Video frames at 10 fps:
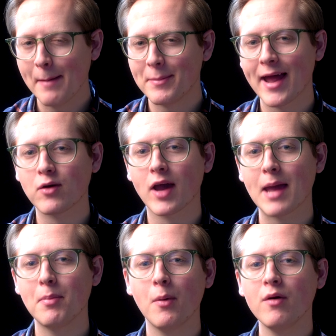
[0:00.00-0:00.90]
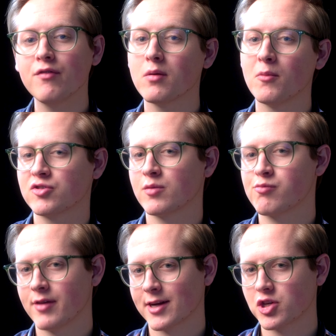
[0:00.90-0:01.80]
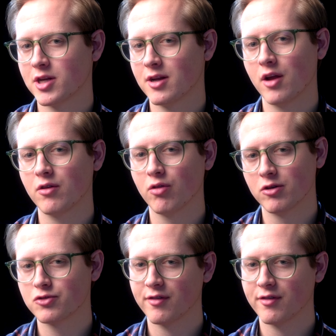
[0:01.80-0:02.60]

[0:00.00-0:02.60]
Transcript: but now capable of commercial production on a larger